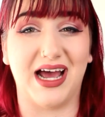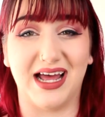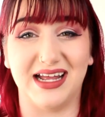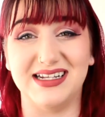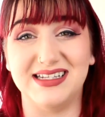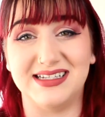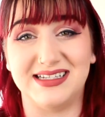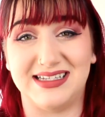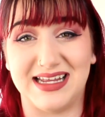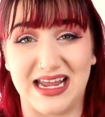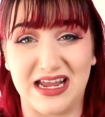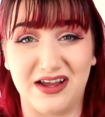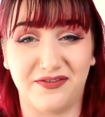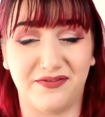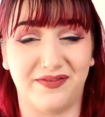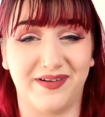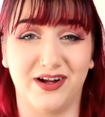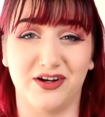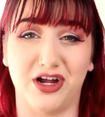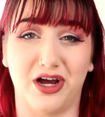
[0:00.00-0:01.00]
unsafe
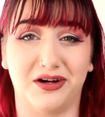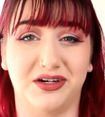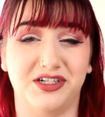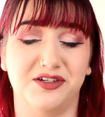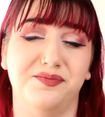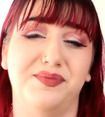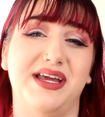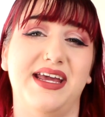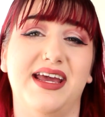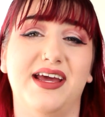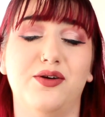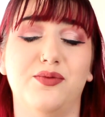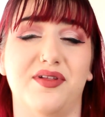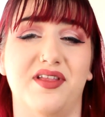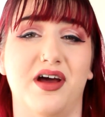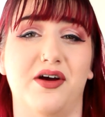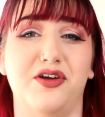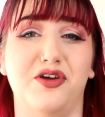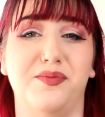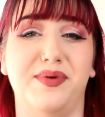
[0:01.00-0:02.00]
for your dog to be in
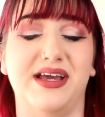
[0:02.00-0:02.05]
without you